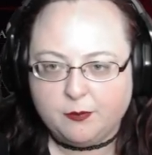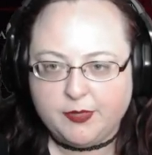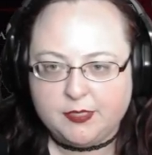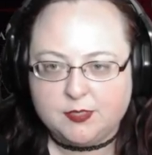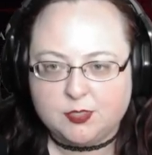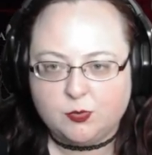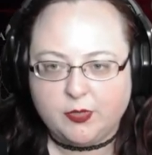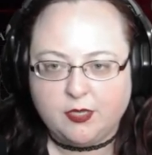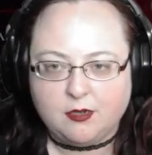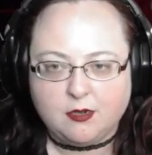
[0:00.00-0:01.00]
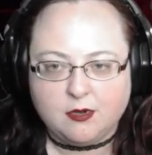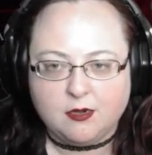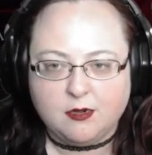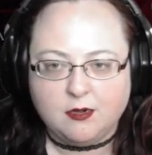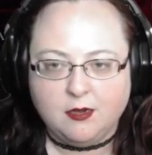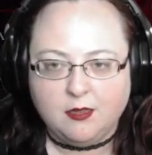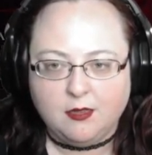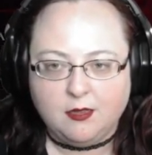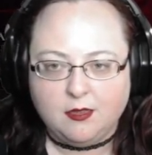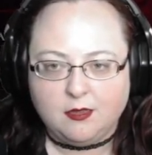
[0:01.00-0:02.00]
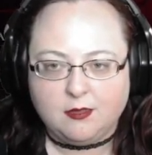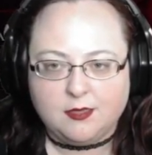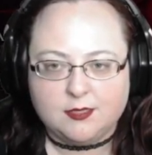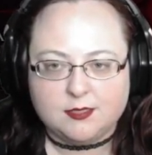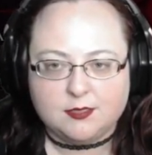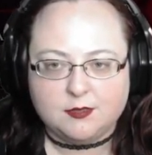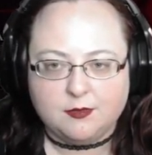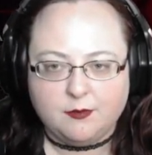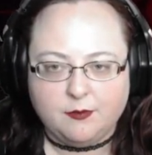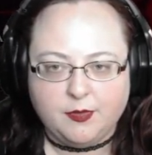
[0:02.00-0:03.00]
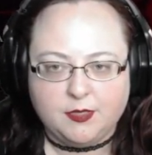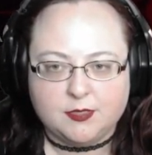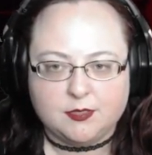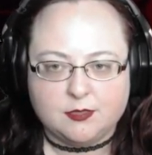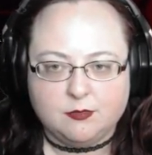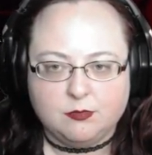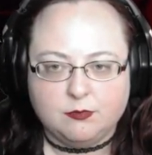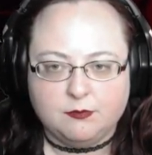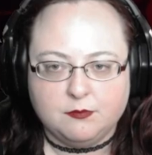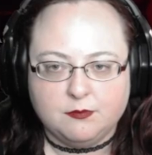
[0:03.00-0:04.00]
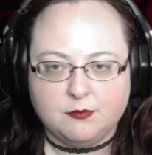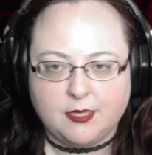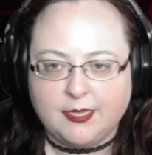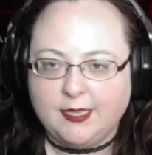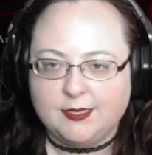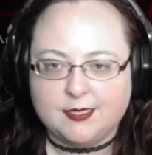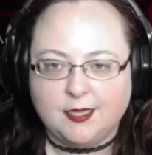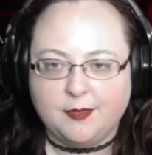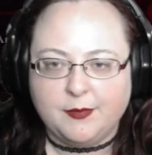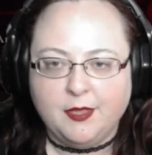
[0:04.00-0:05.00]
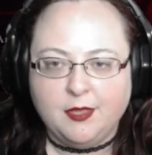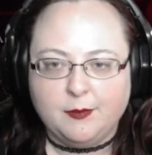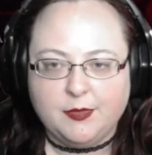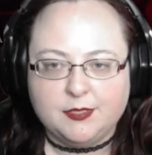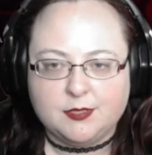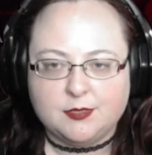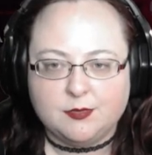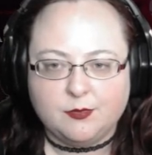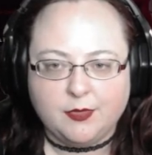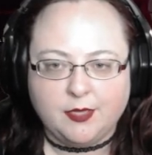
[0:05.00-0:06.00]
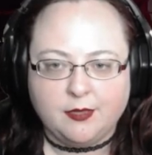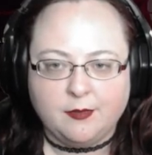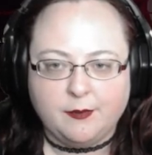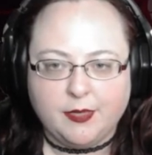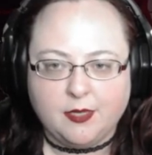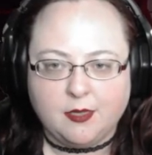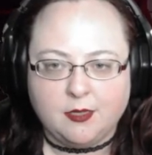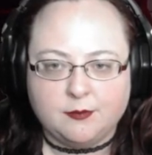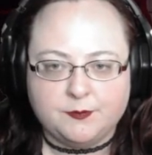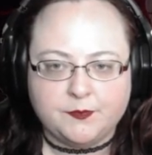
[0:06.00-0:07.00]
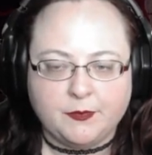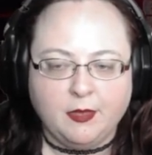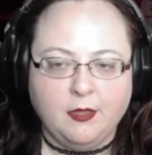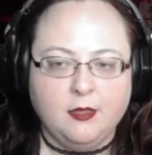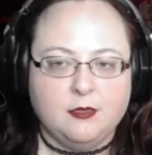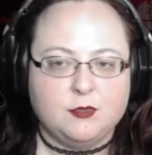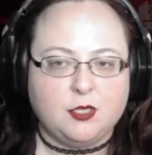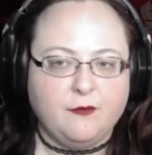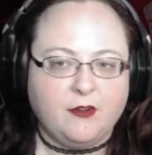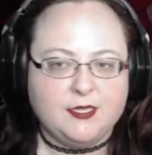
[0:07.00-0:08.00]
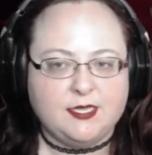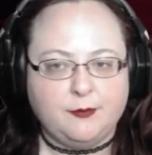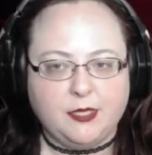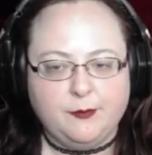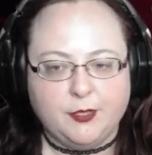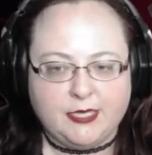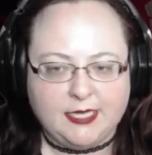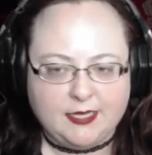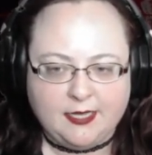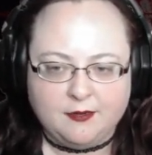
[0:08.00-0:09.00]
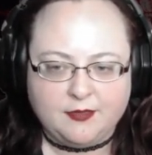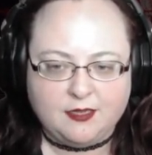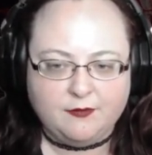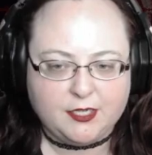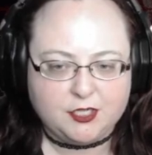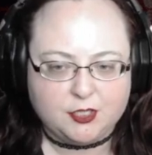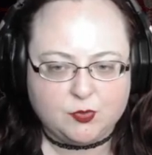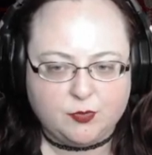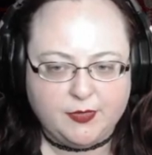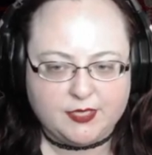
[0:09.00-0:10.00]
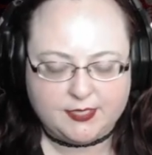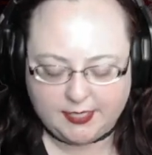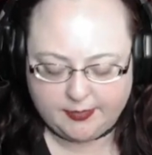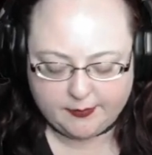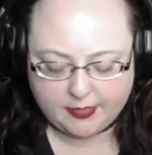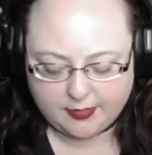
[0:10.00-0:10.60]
Beasts we are, less beasts. I can't type. Beasts we become. I'm just going to very simply put that there. The convictions will be the same.